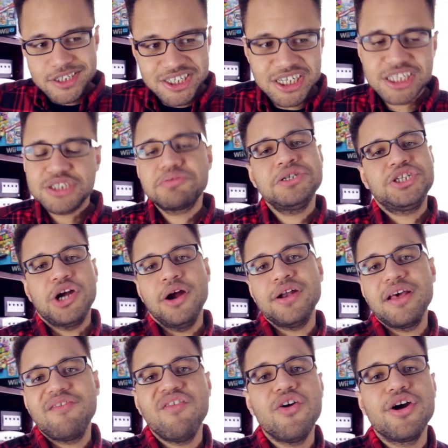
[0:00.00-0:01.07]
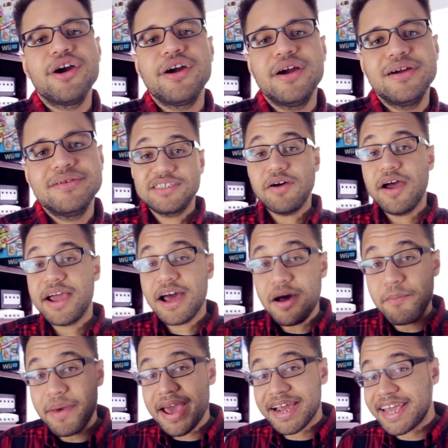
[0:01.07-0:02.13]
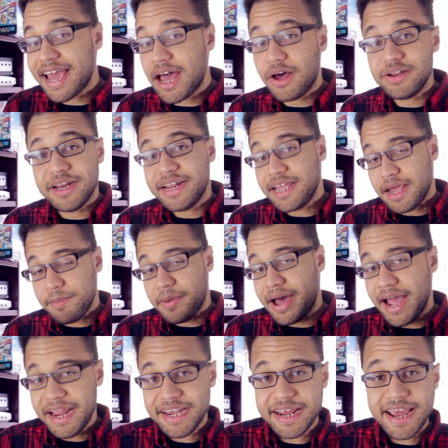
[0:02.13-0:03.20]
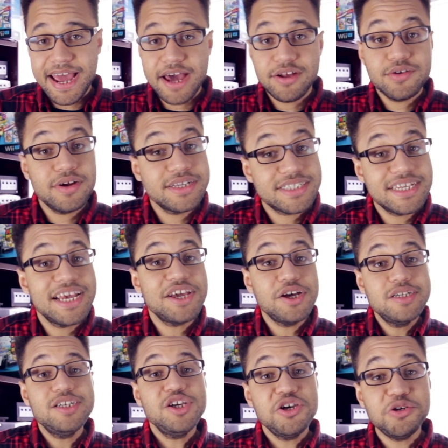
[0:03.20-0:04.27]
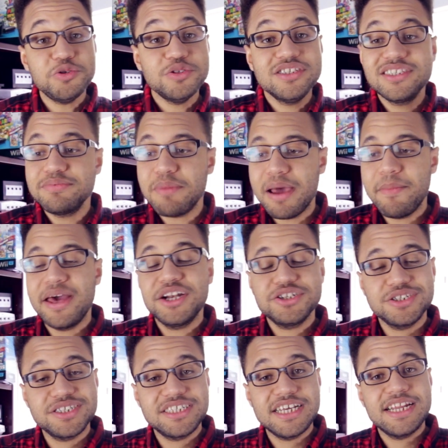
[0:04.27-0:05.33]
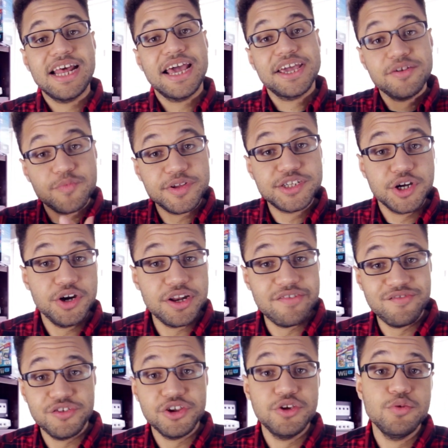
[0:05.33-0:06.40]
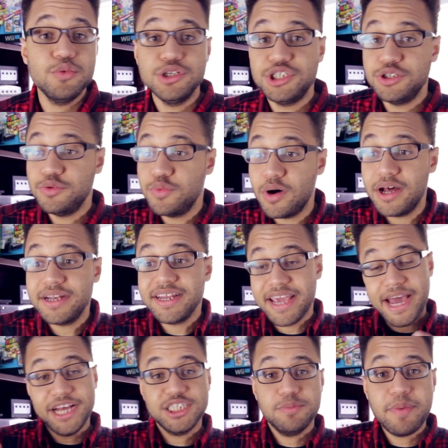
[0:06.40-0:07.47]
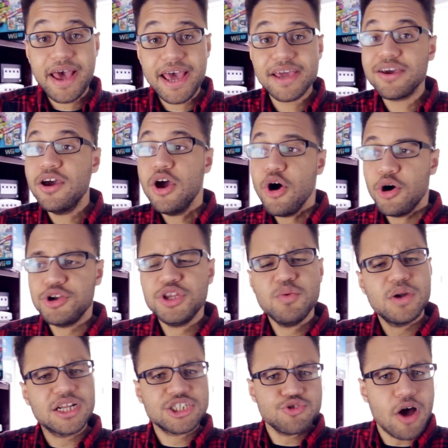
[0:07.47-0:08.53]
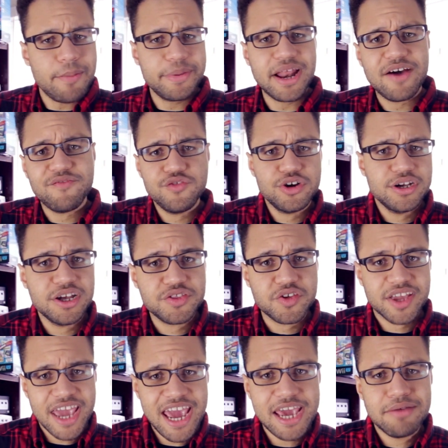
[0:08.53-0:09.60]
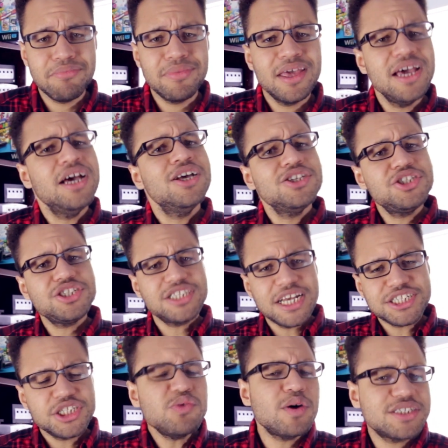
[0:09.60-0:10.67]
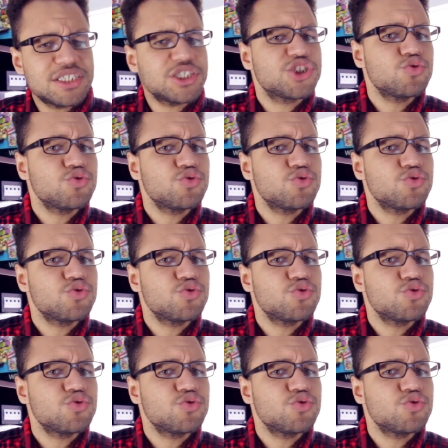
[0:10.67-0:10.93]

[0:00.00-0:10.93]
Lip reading: Just return it for her. So I come back out and get behind the counter and say, good news. My manager said I can return it for you. Would you want cash back or do you want to swap it out for another game? She says she wants to